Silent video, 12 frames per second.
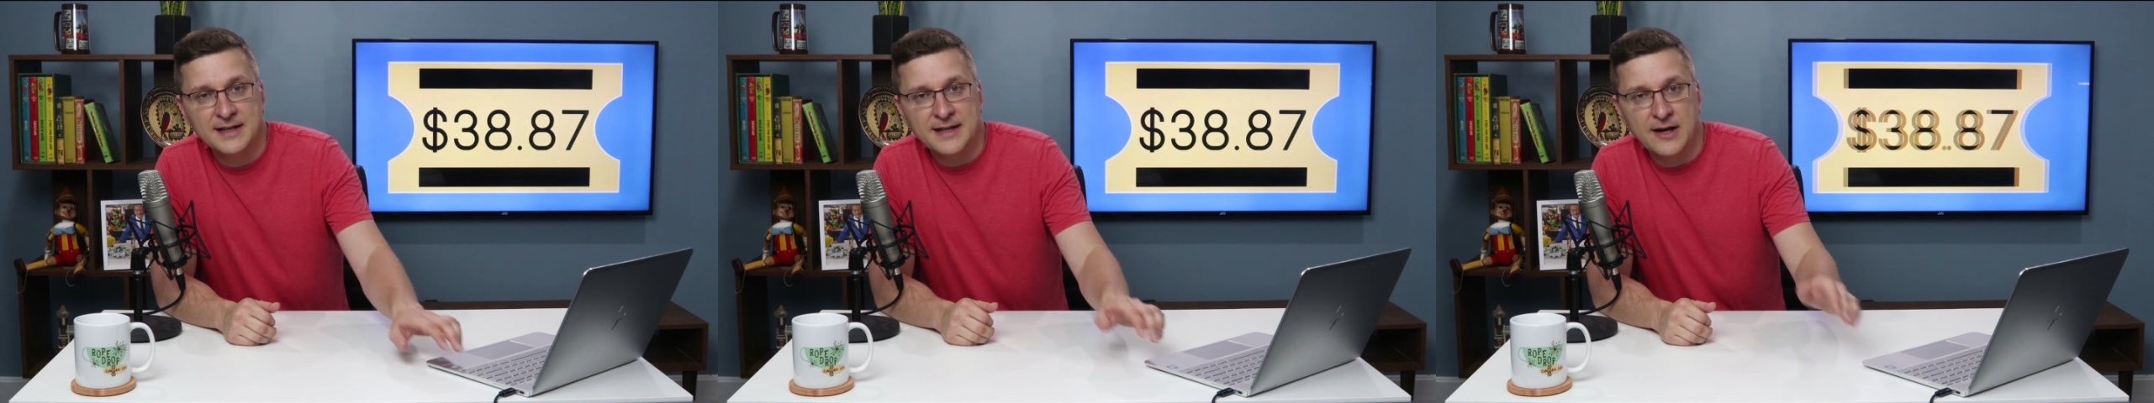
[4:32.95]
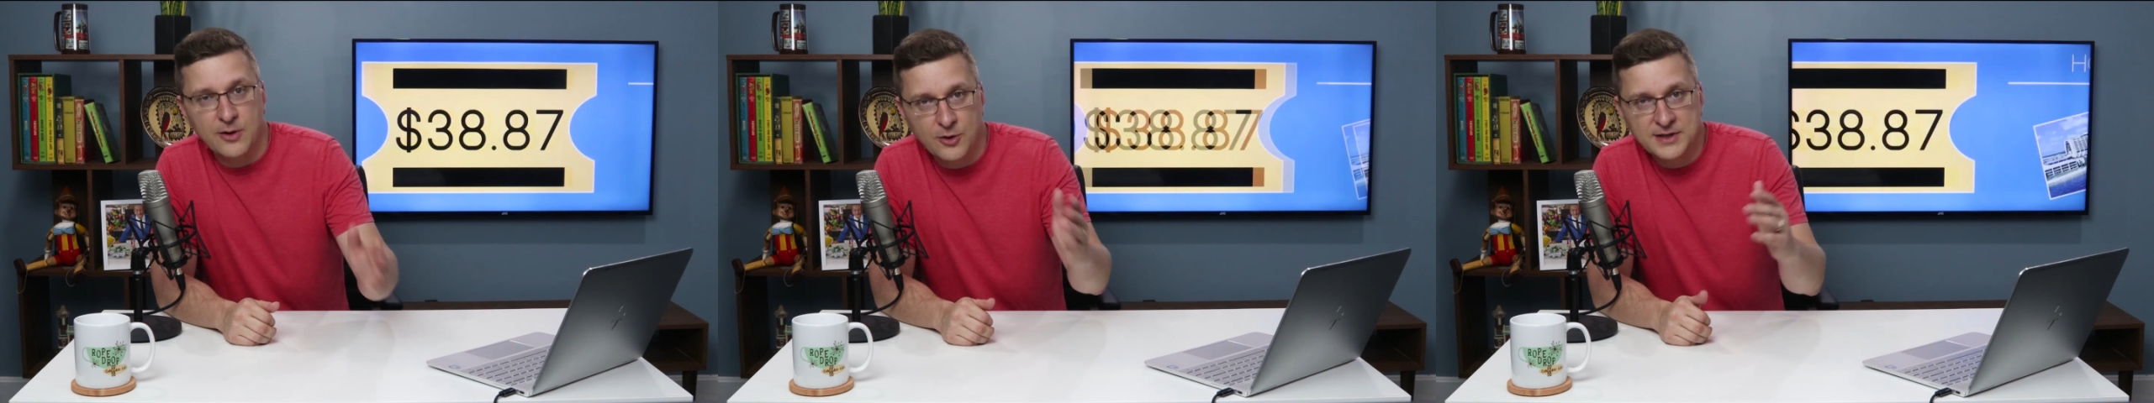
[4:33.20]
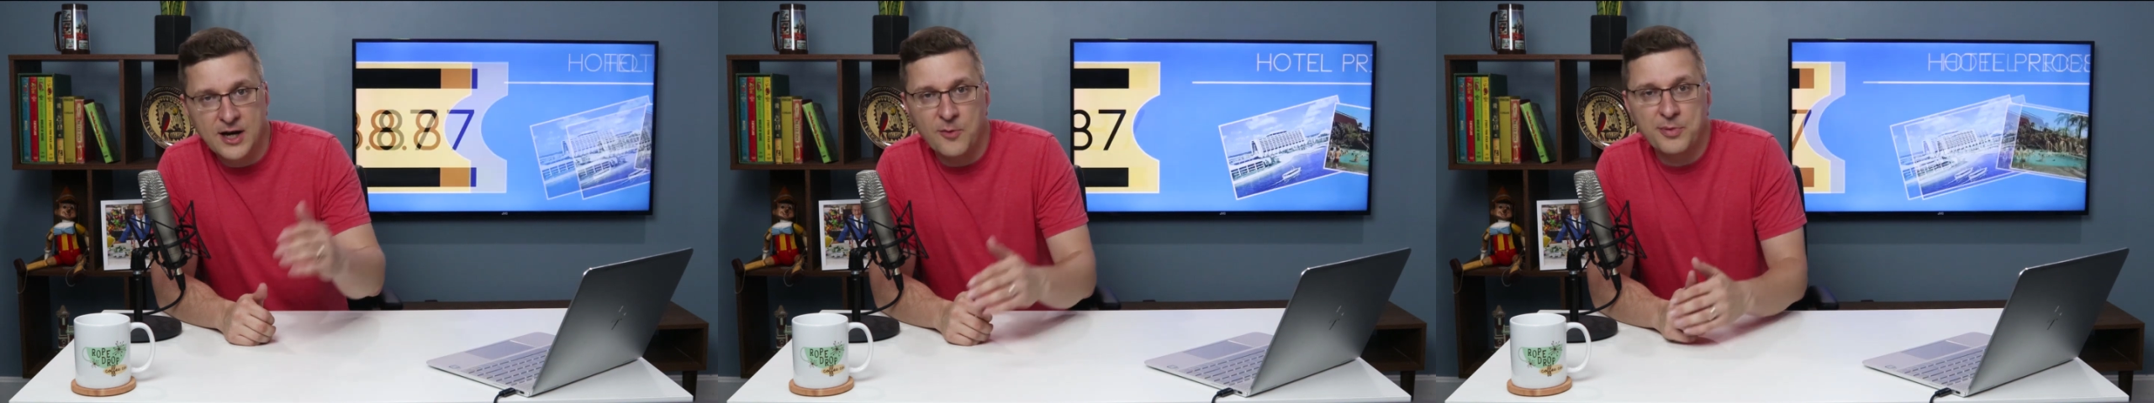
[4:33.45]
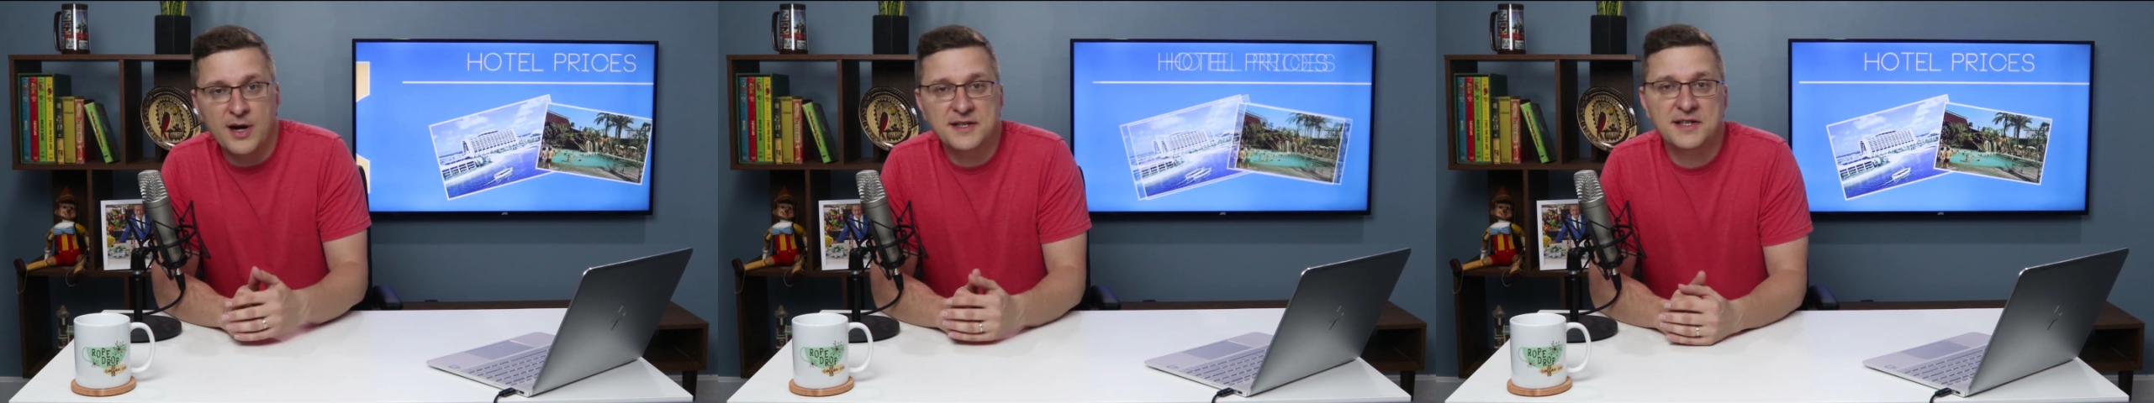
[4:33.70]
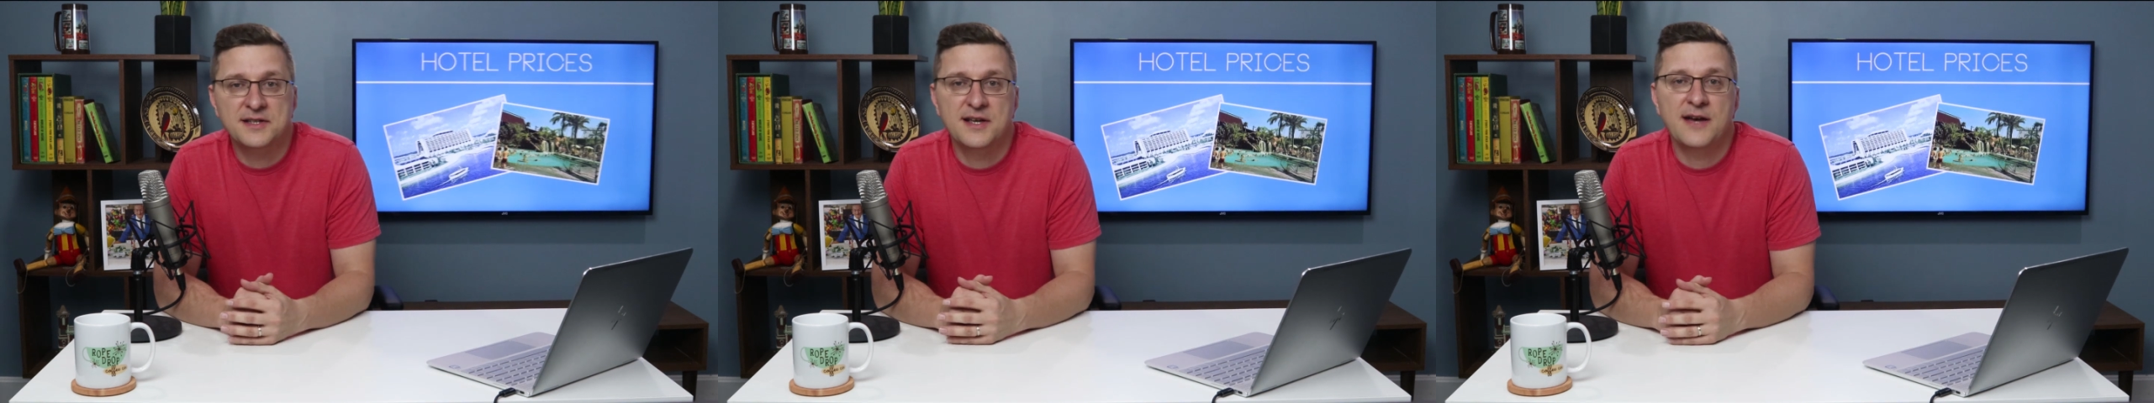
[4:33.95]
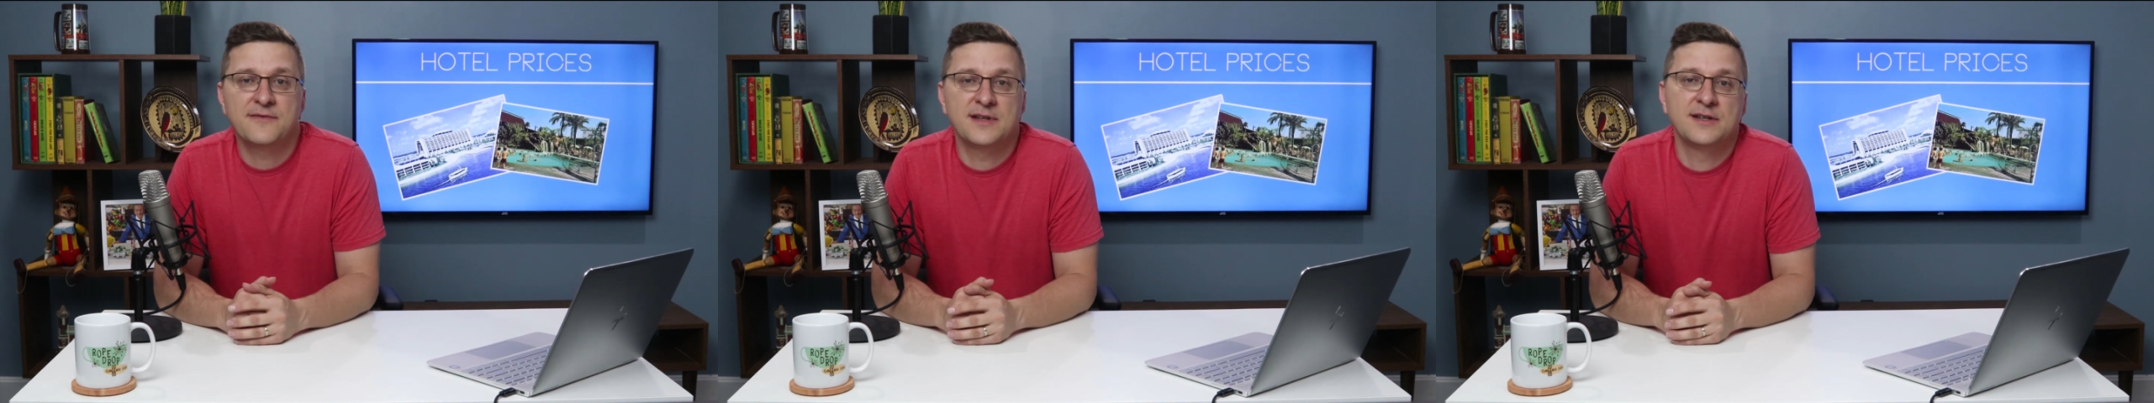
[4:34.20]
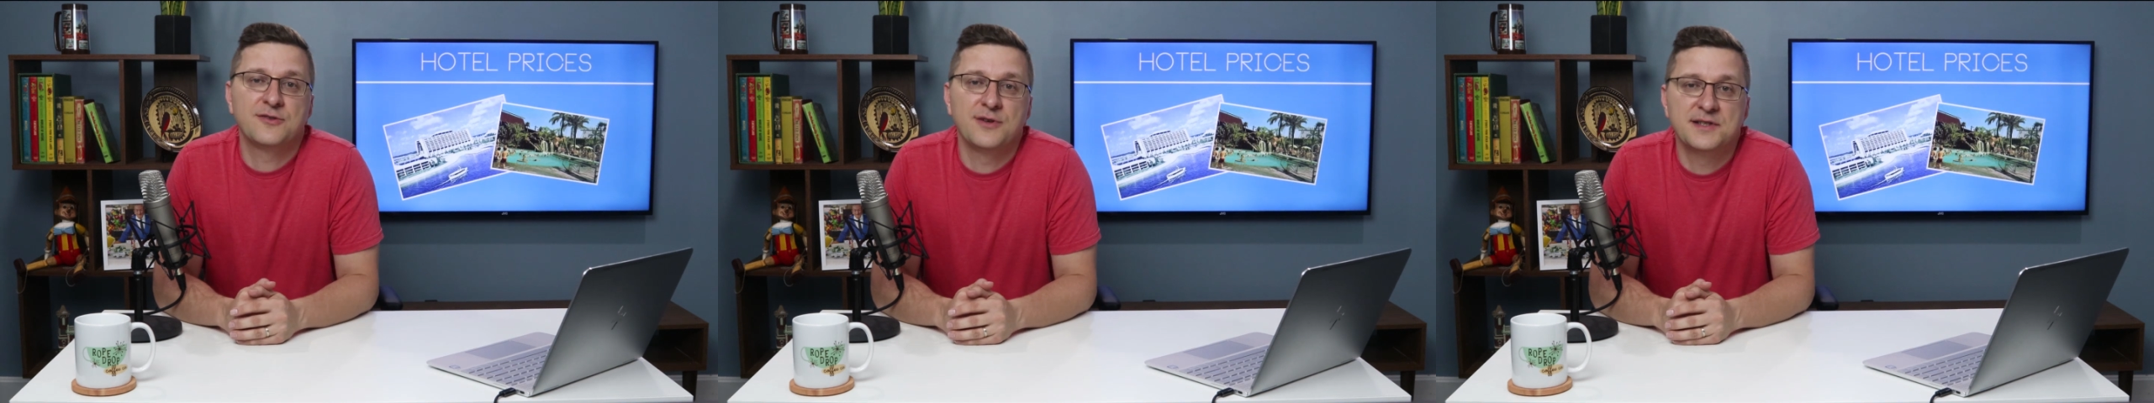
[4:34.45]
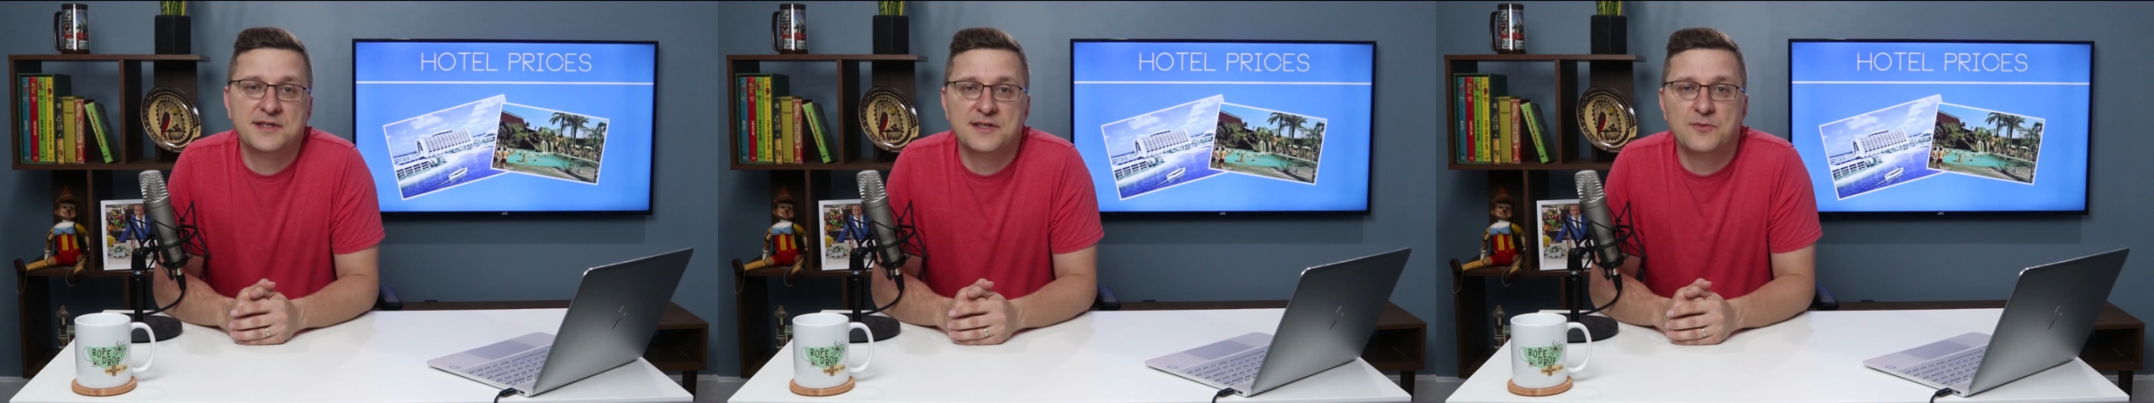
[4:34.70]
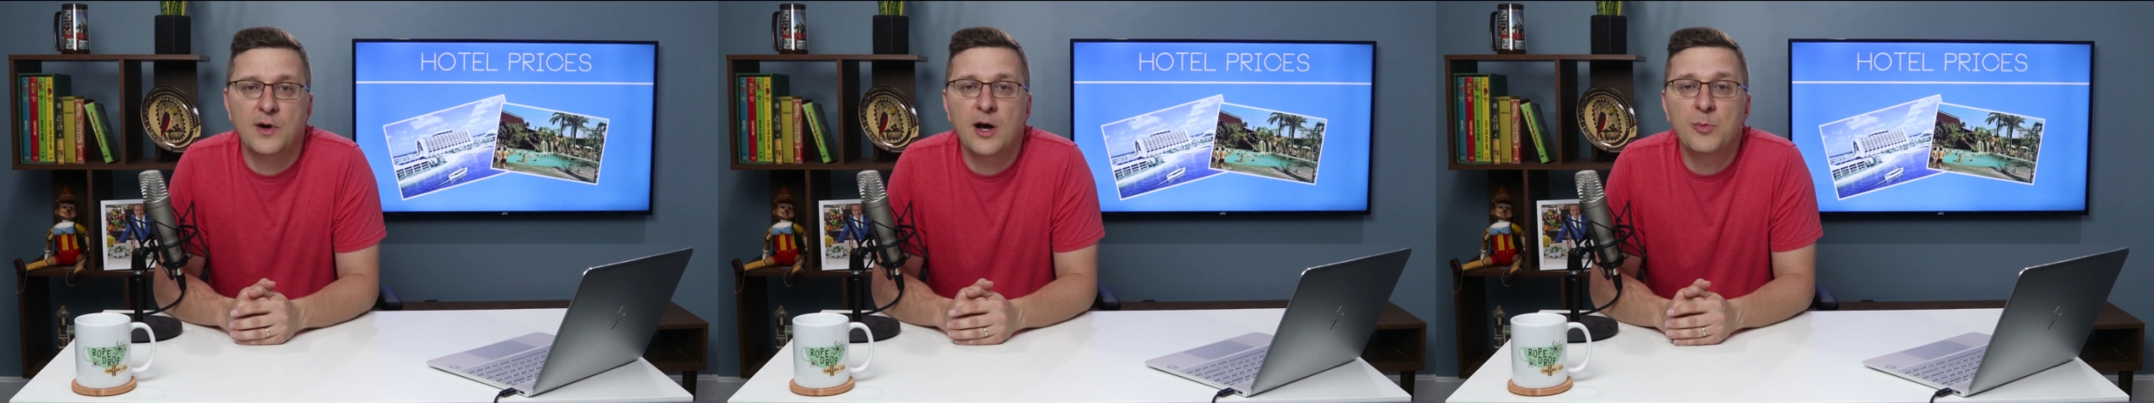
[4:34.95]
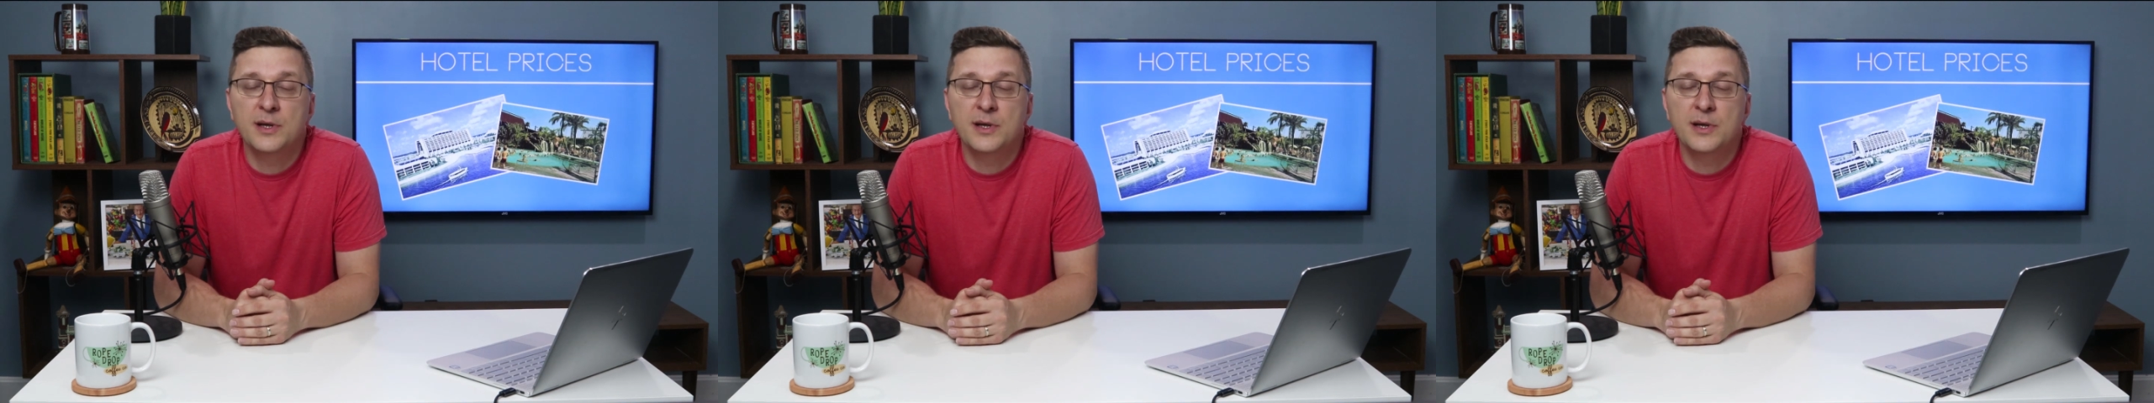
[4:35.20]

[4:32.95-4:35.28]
Now, hotel prices have increased as well,